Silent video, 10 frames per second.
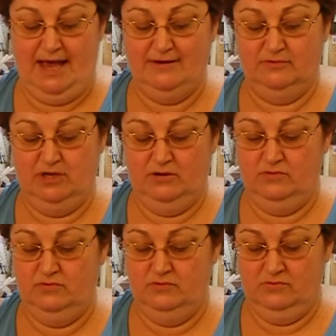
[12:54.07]
I don't
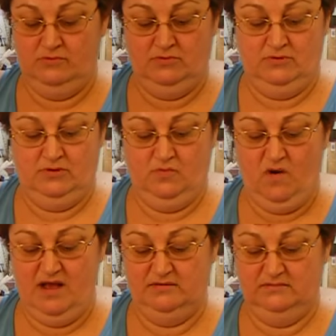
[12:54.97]
know,
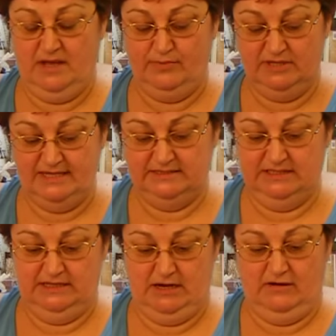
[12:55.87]
what, a couple dozen
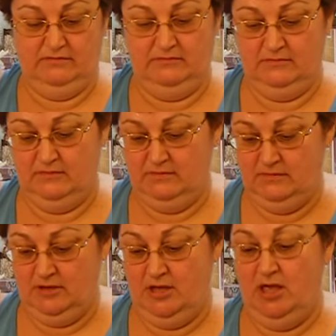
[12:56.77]
in there.
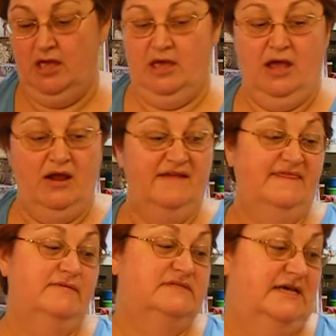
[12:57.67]
Alright,
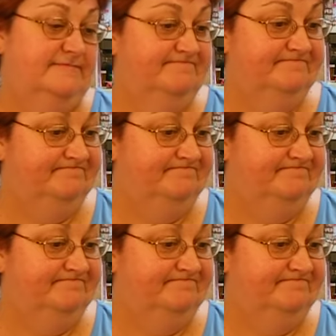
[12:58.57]
that was it.